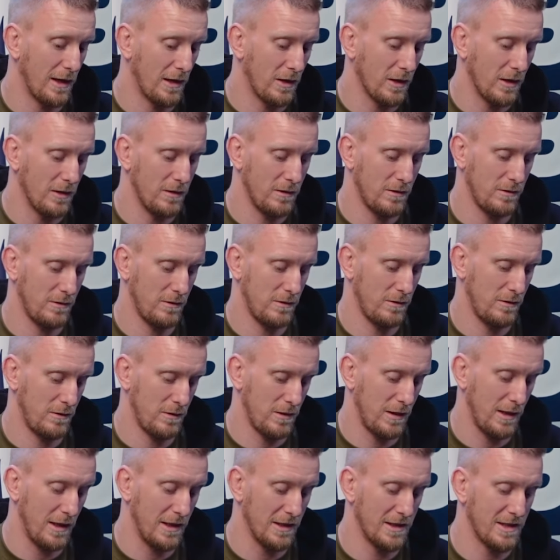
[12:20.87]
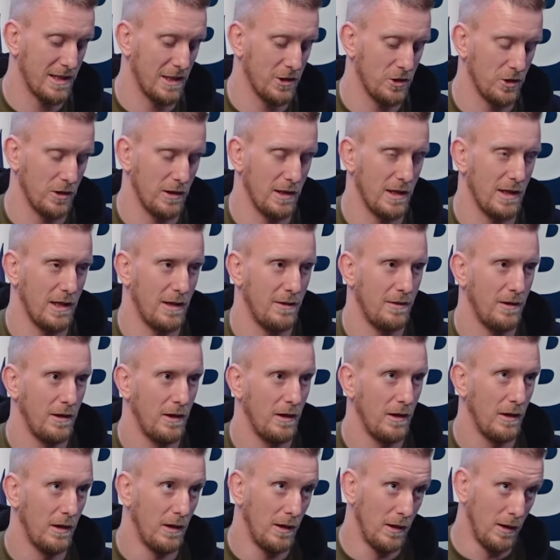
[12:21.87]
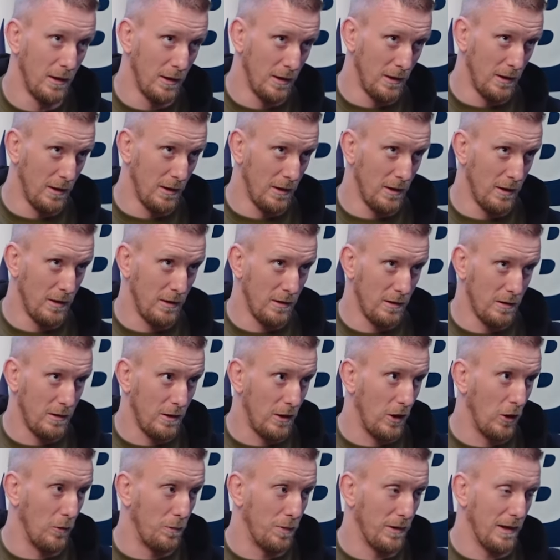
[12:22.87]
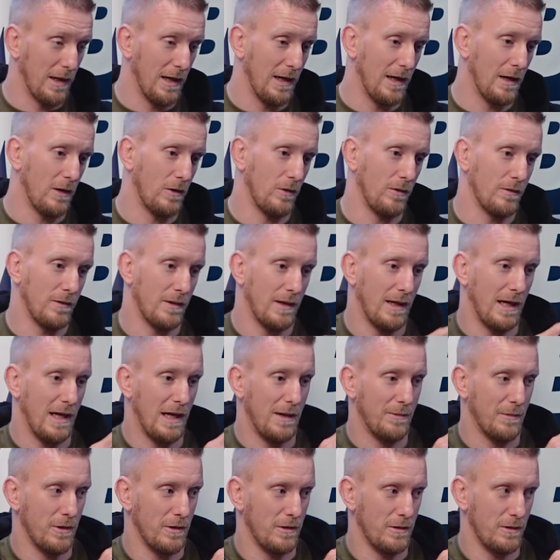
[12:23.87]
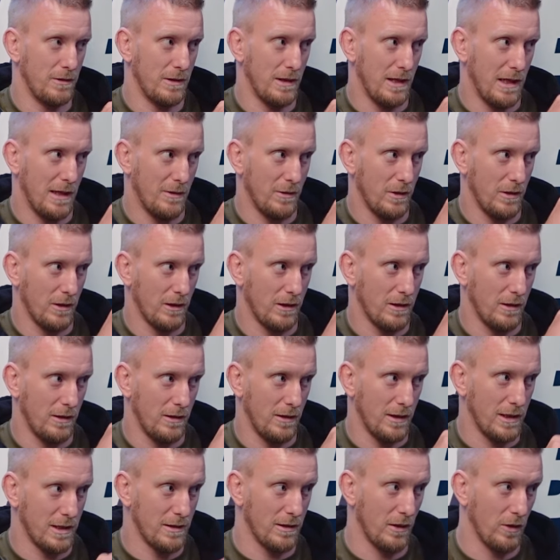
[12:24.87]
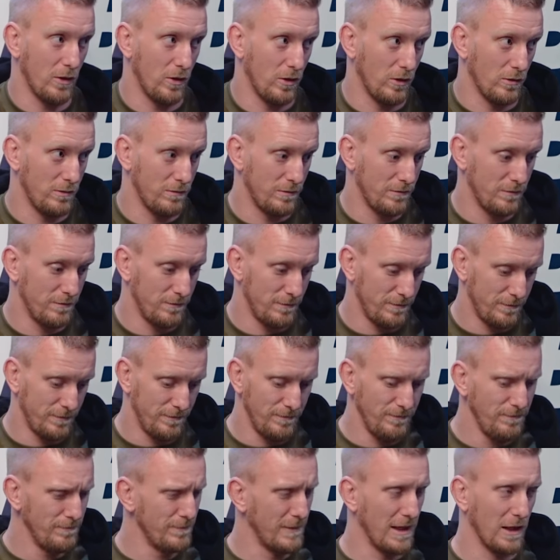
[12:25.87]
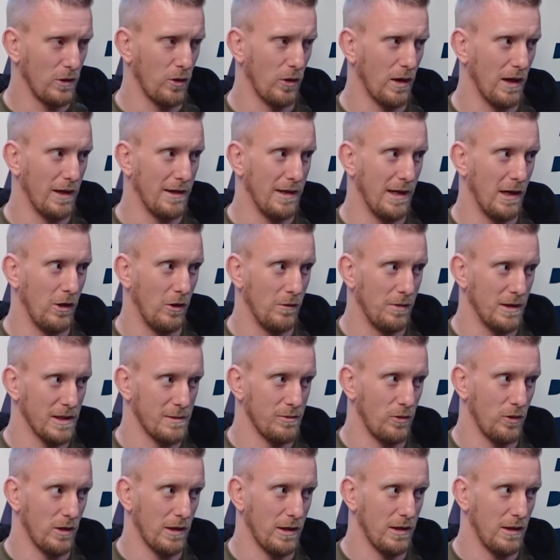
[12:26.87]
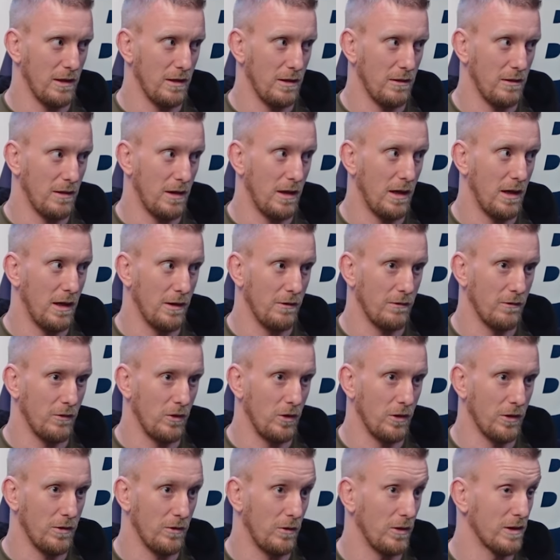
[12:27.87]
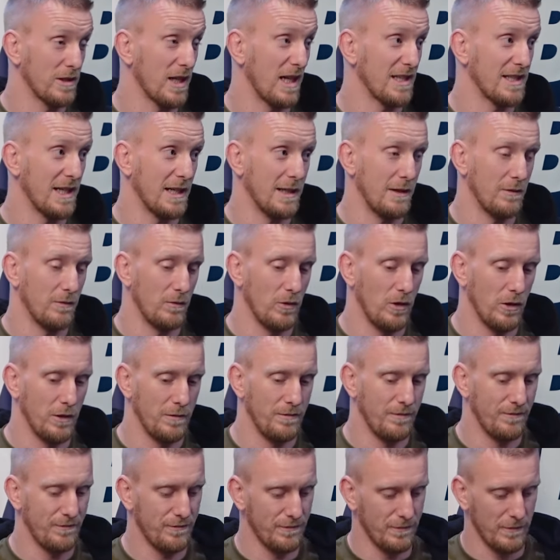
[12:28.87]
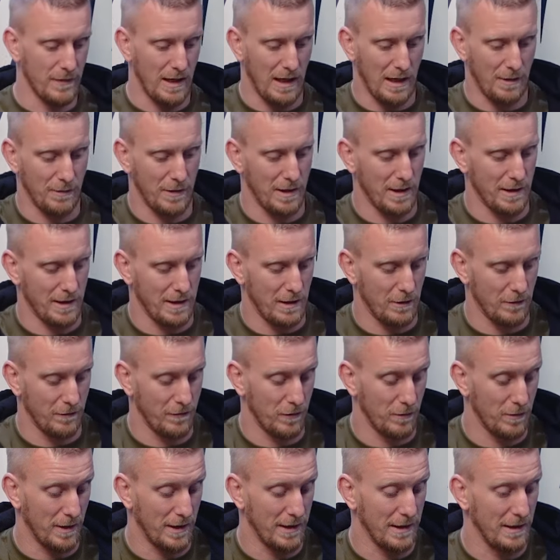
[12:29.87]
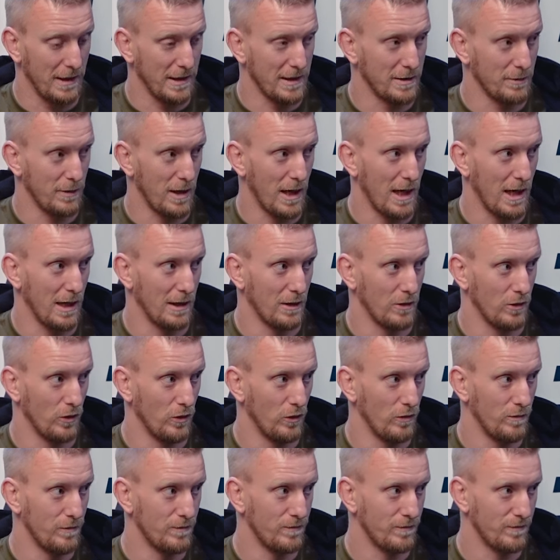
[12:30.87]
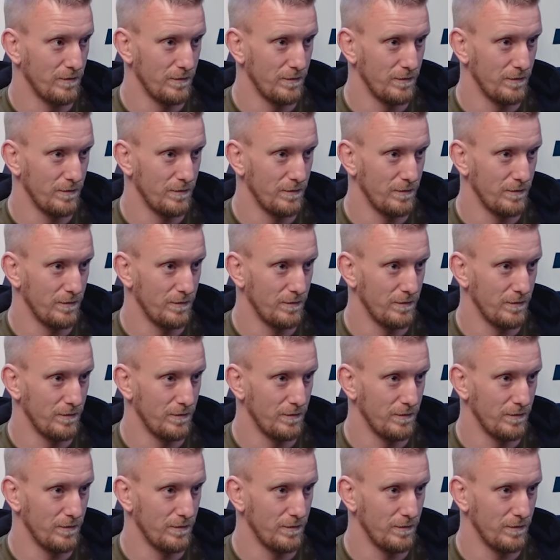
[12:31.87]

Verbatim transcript: They cut an incision there, open that out, hammer, they hammer like a, this long, they call it a nail, but it's more like a iron rod or titanium rod, hammer that down from my knee to my ankle,